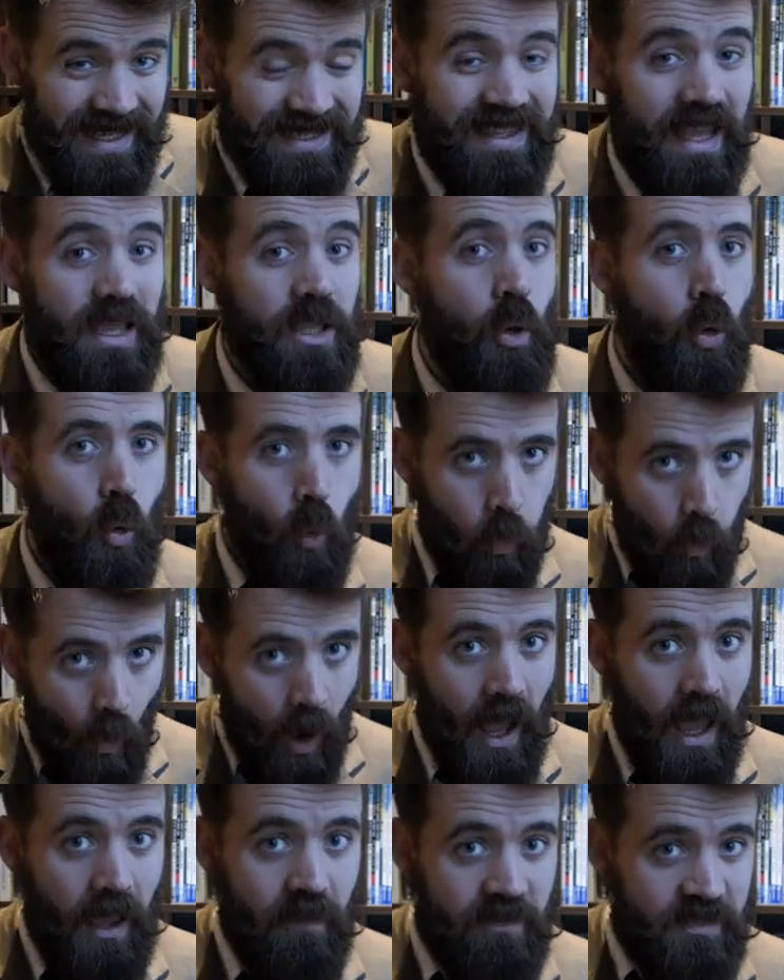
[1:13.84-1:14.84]
is that your
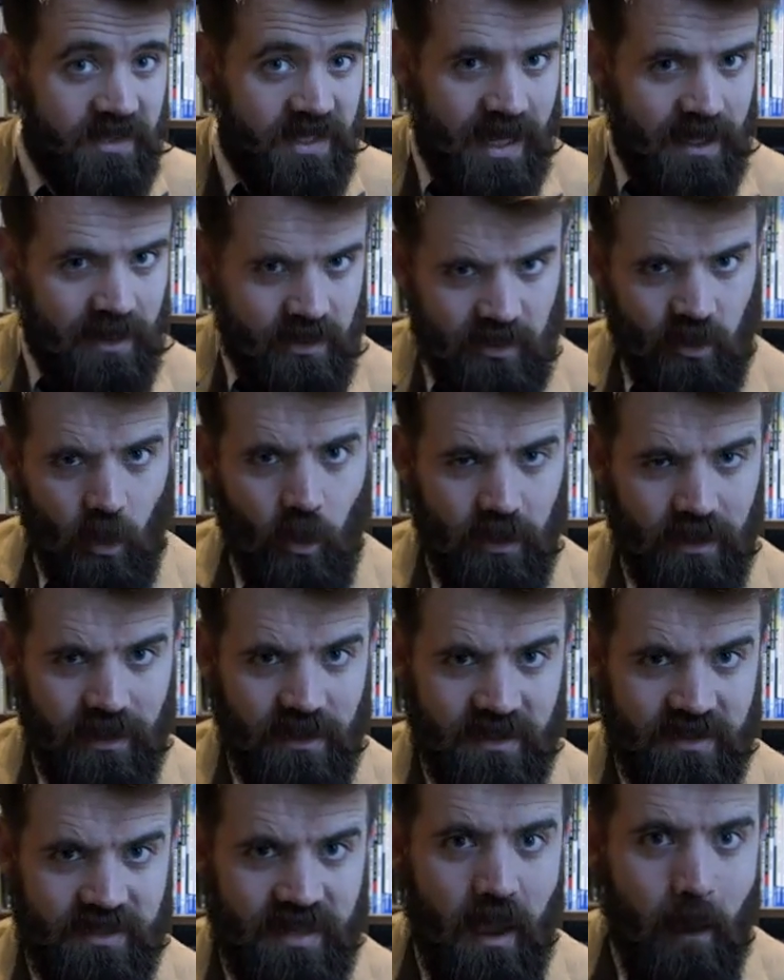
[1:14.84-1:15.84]
wives and
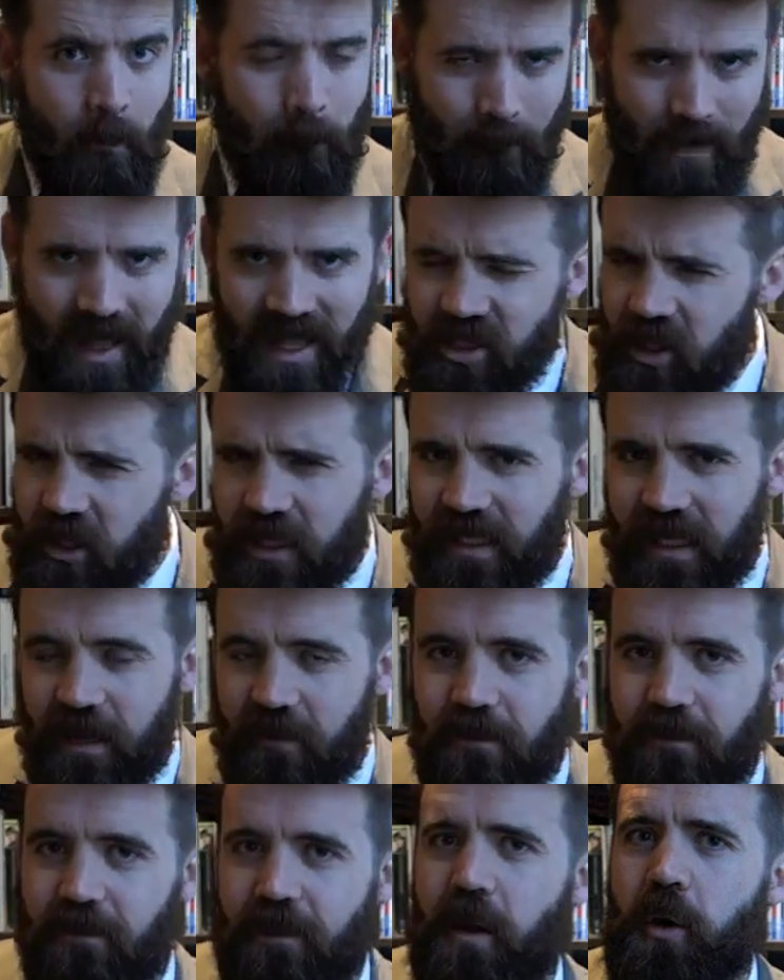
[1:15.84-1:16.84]
daughters
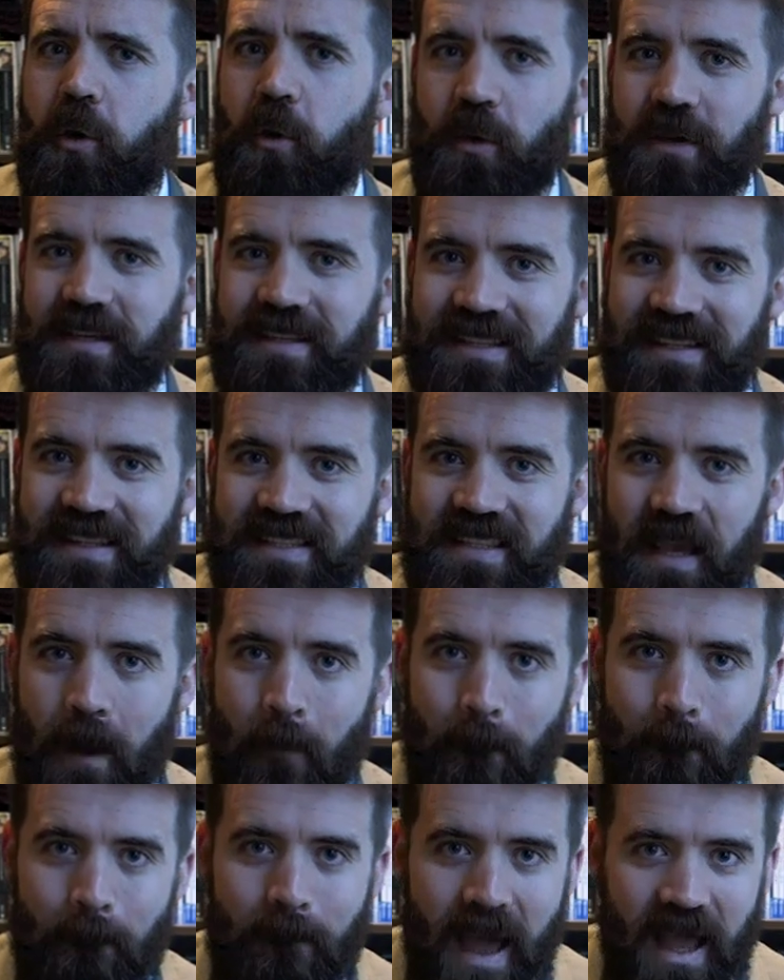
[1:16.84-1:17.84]
magically fuse into
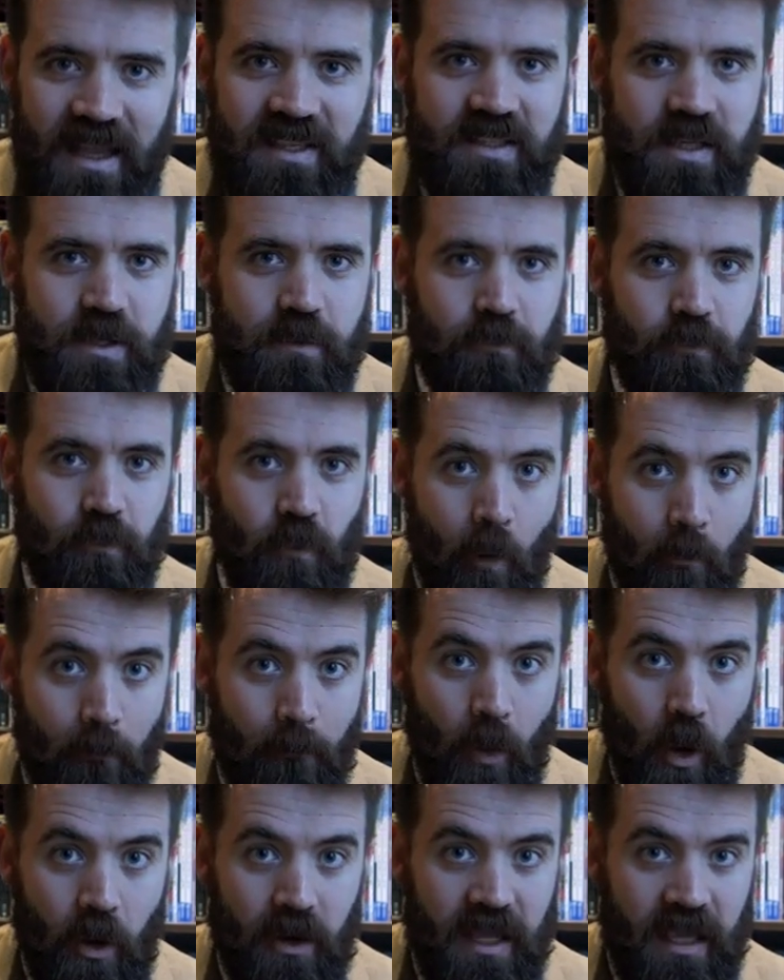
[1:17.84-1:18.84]
some massive
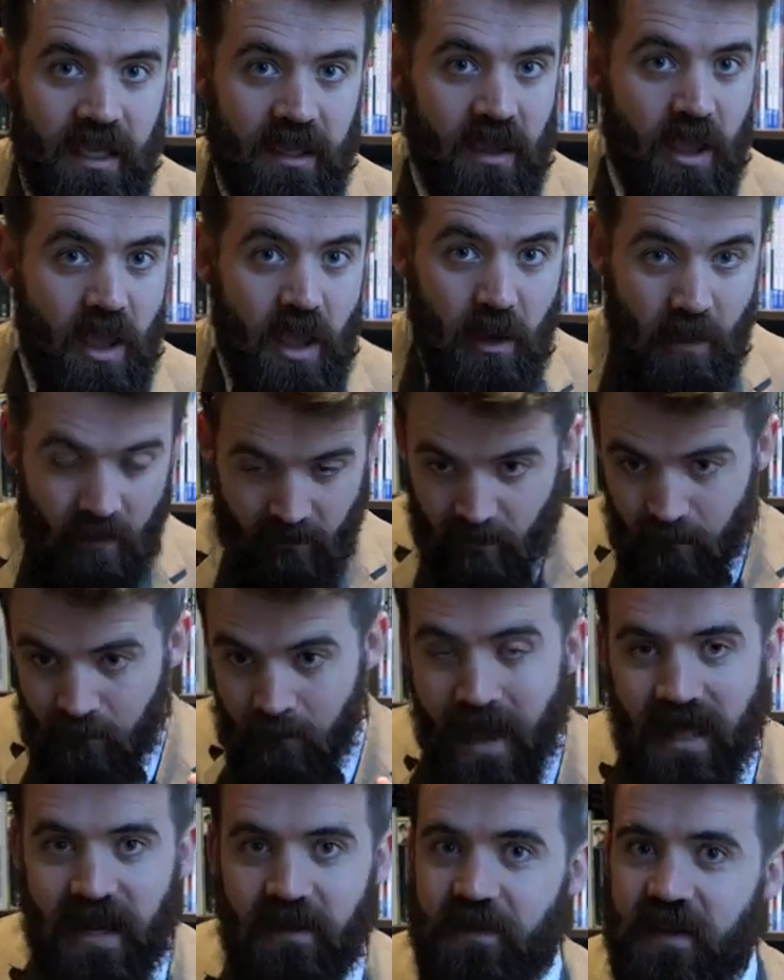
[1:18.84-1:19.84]
robotic
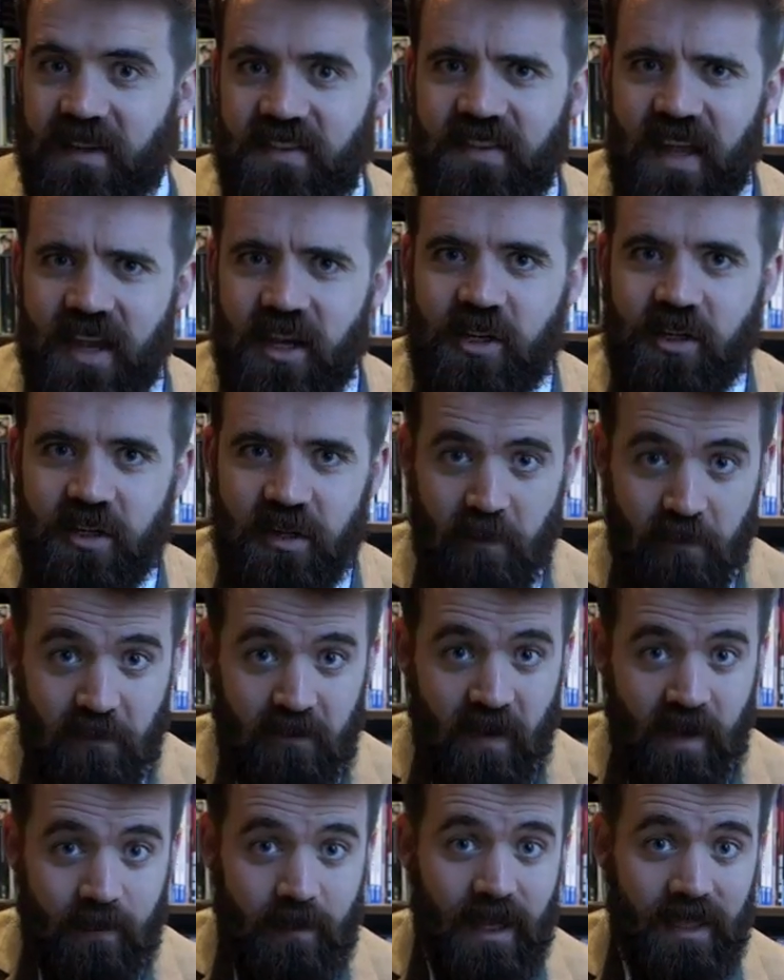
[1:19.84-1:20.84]
manifestation of
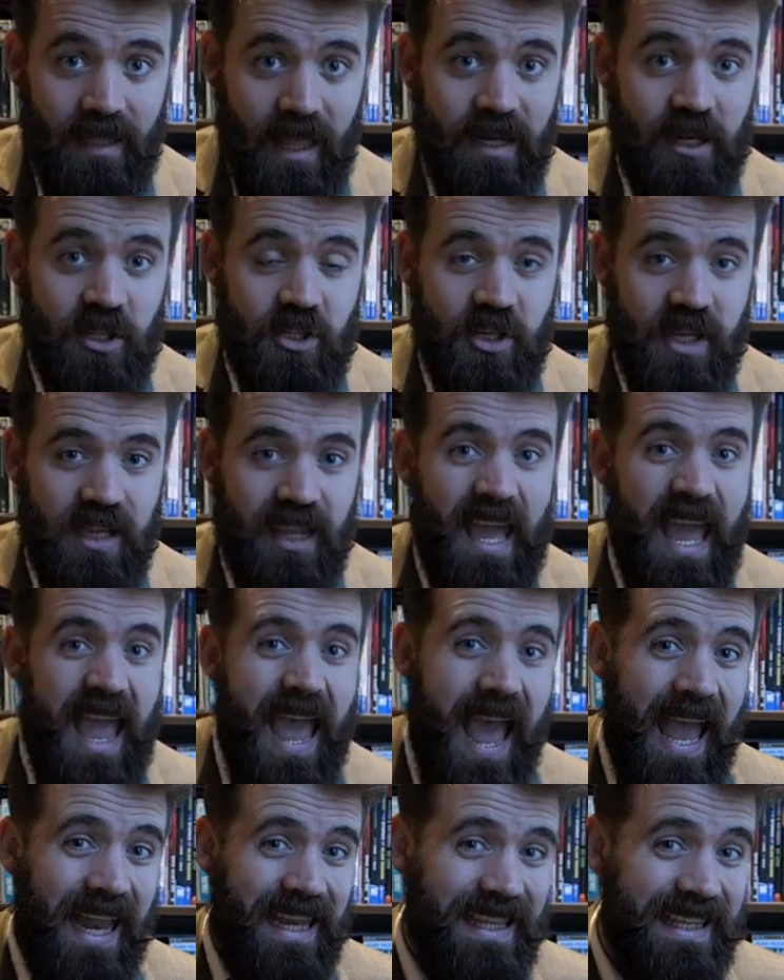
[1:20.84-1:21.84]
female energy
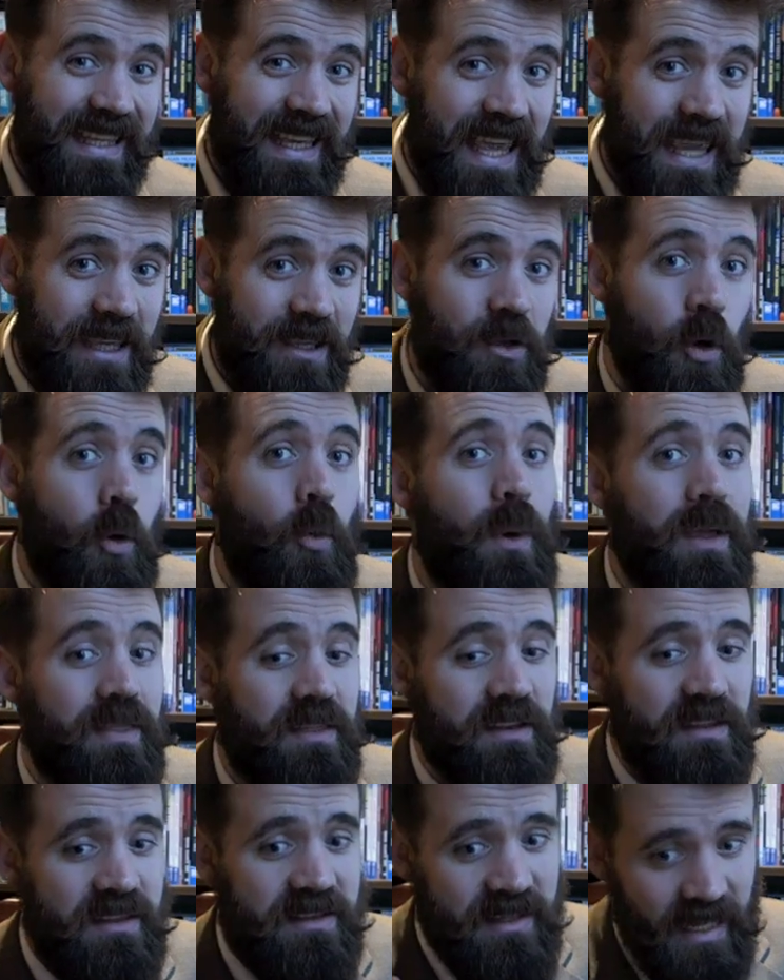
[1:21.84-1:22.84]
and kick your
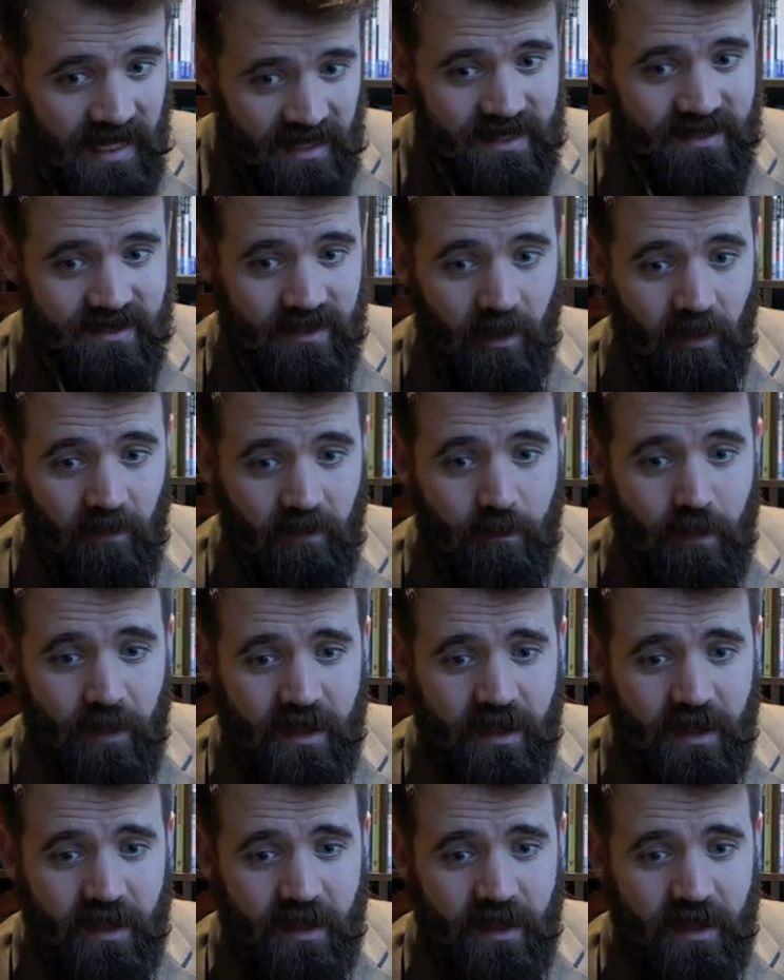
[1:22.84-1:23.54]
withered dicks off.